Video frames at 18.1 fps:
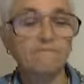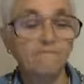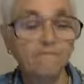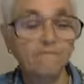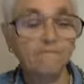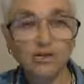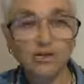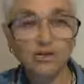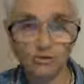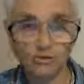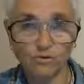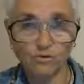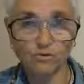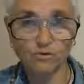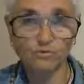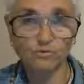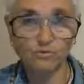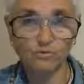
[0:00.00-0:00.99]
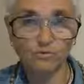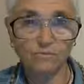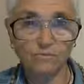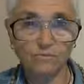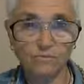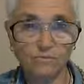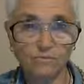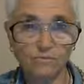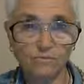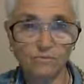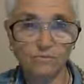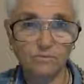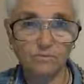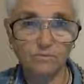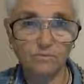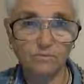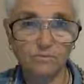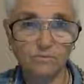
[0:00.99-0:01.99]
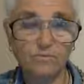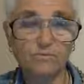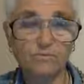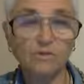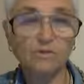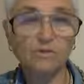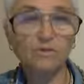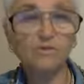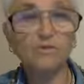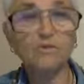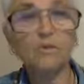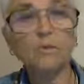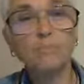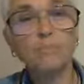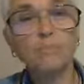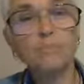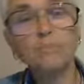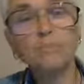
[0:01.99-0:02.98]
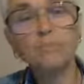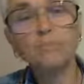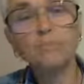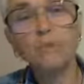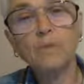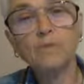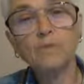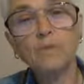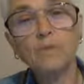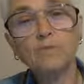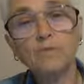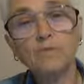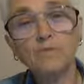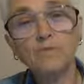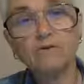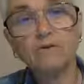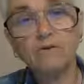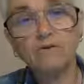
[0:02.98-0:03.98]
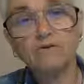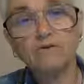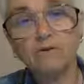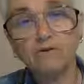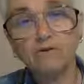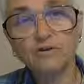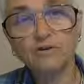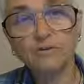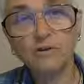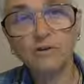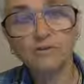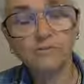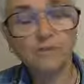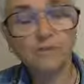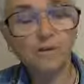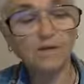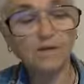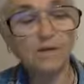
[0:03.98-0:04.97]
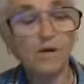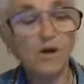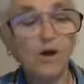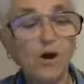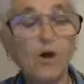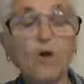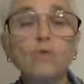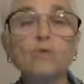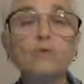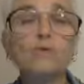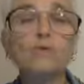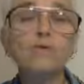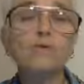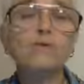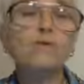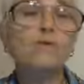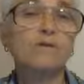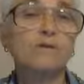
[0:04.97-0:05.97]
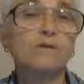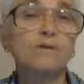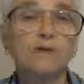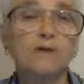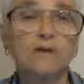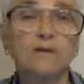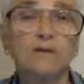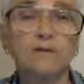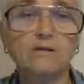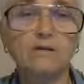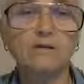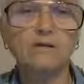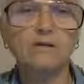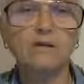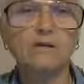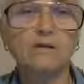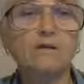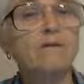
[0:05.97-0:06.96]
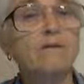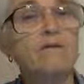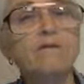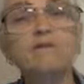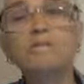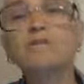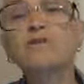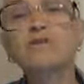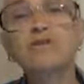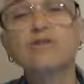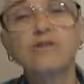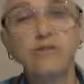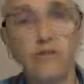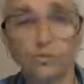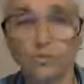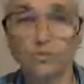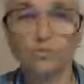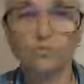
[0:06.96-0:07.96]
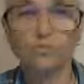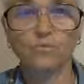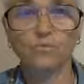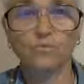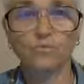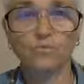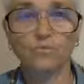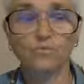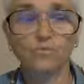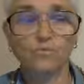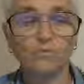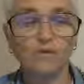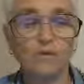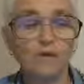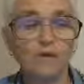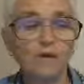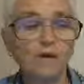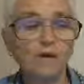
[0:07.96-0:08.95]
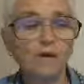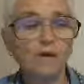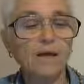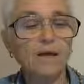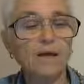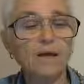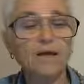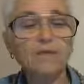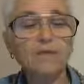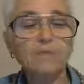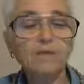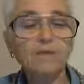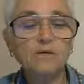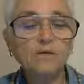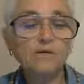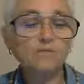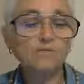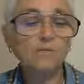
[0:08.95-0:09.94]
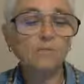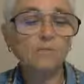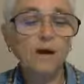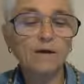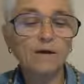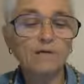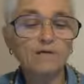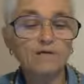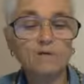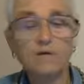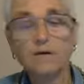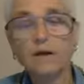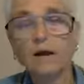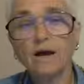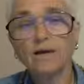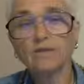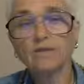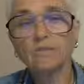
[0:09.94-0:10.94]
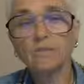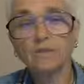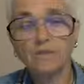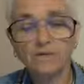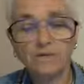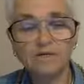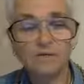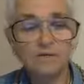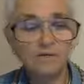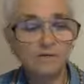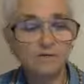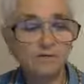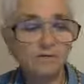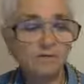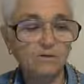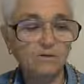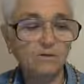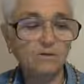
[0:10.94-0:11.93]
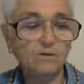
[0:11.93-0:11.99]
Vishnu." She's appealing to his Vishnu aspect. "O Lord Krishna, Vishnu, enemy of the Madhu and Kaitava demons,